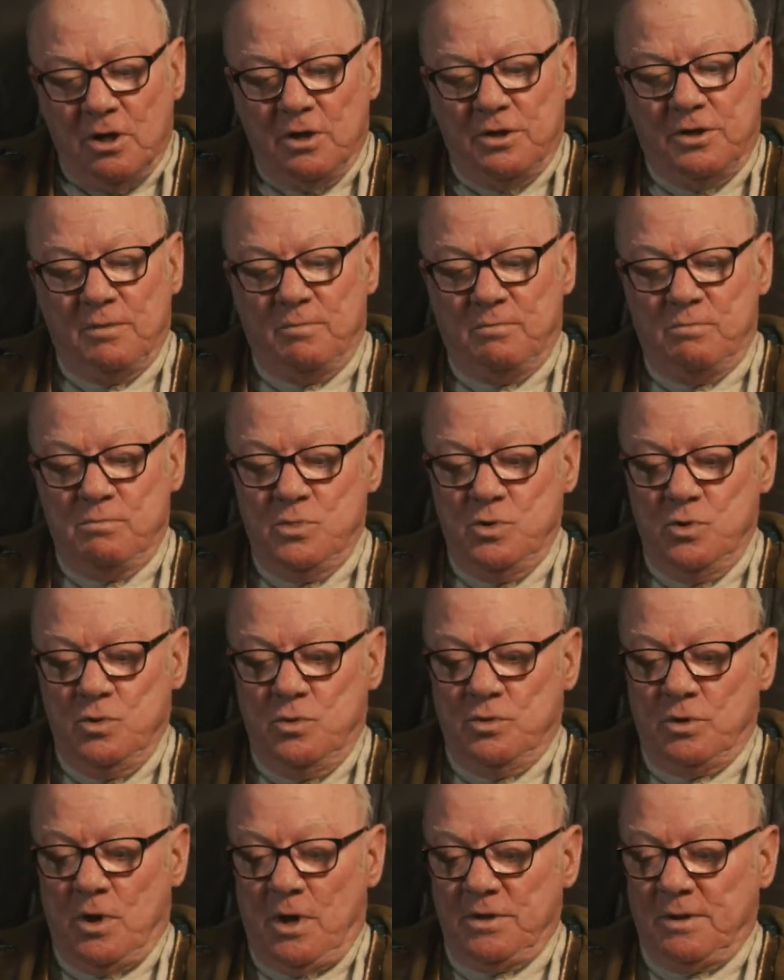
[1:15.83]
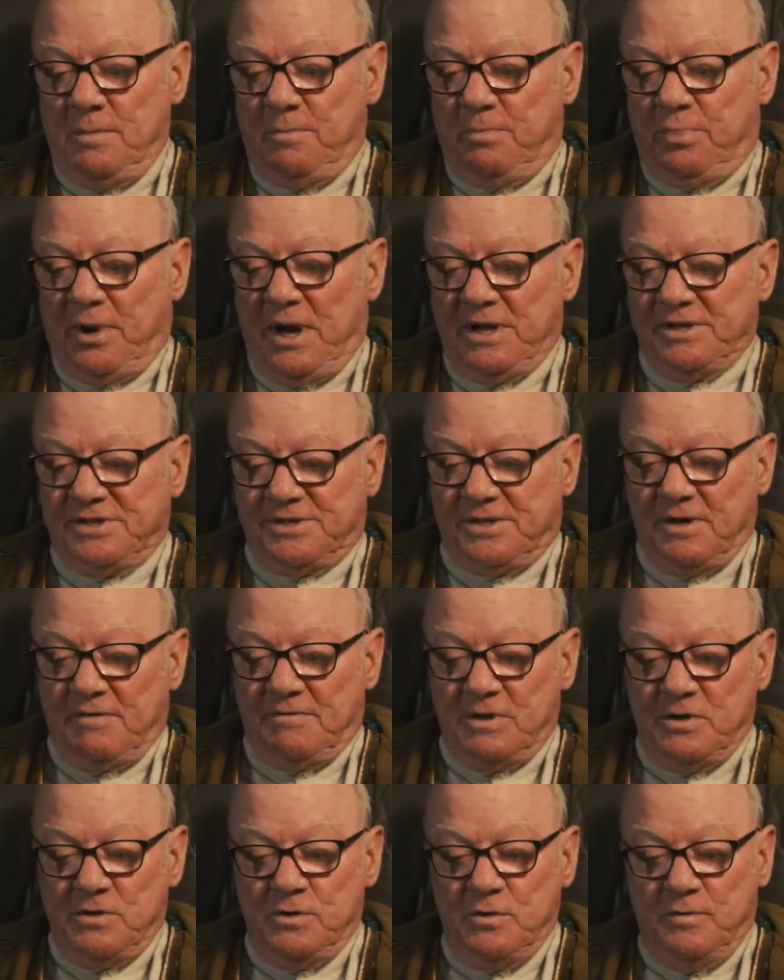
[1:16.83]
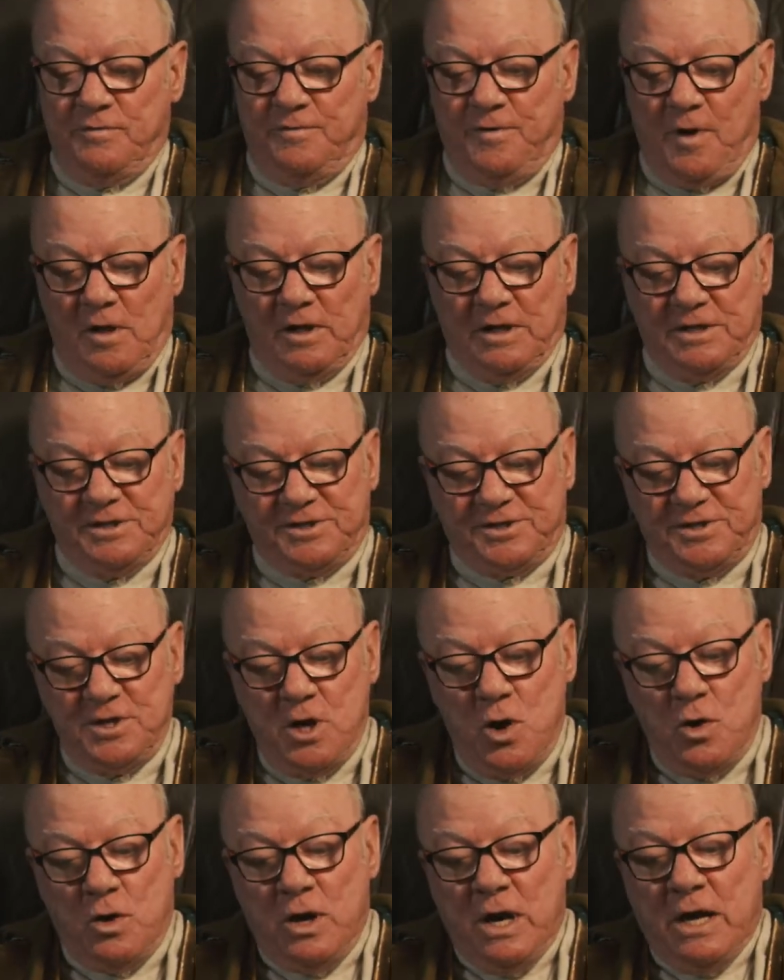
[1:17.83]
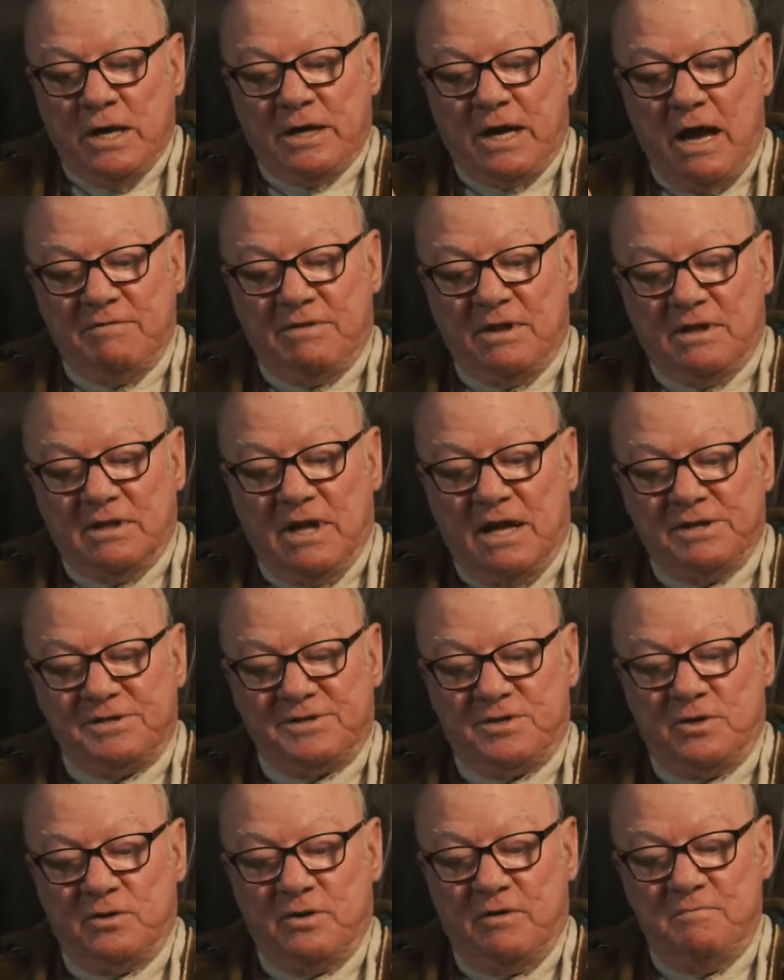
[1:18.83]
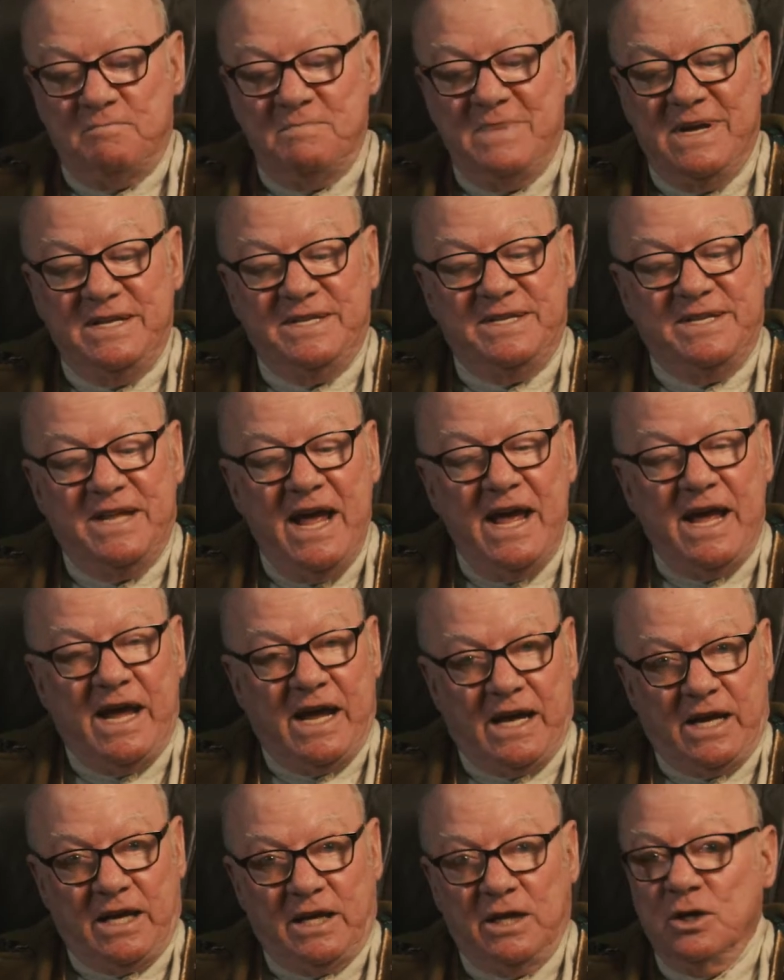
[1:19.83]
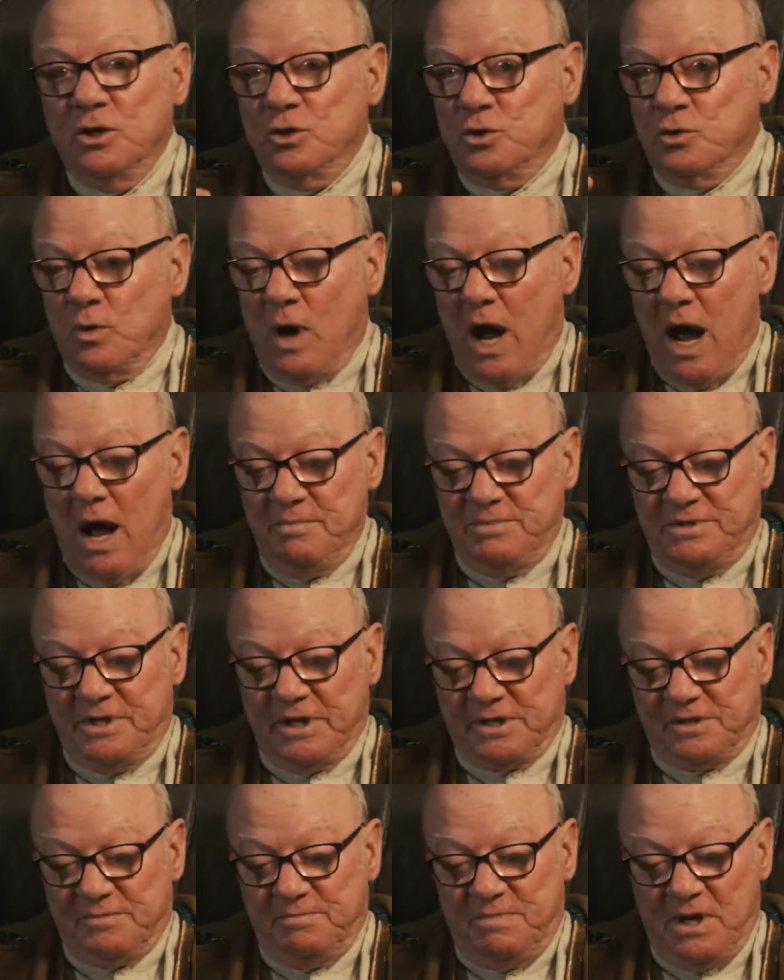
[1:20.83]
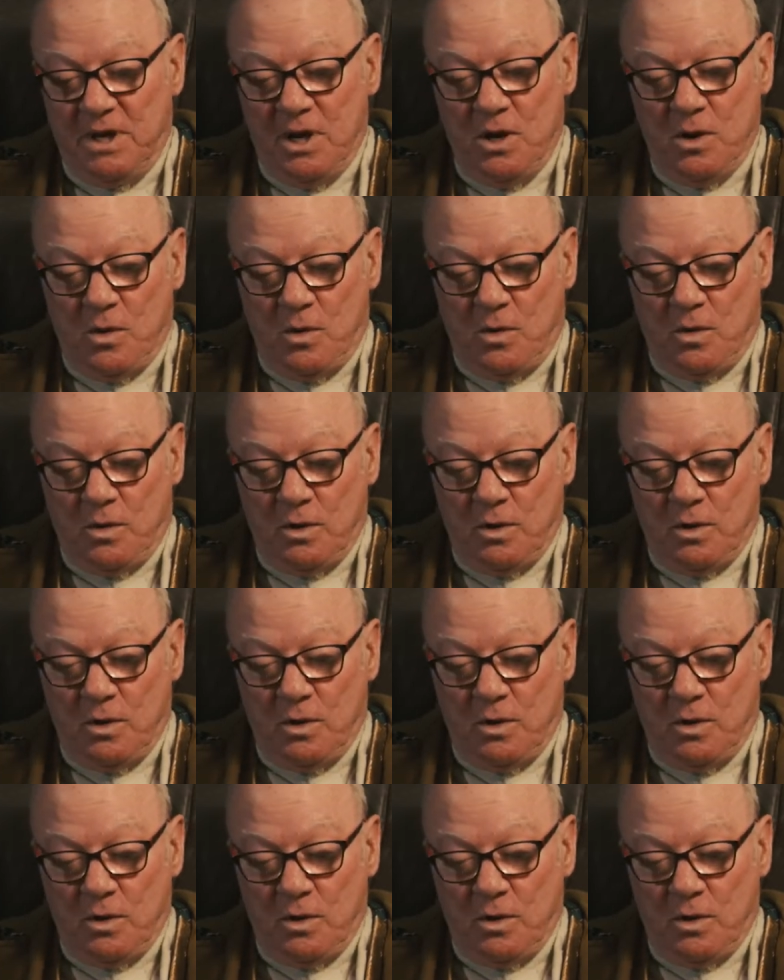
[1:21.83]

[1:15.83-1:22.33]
The moon on the breast of the new fallen snow gave the luster of midday to objects below,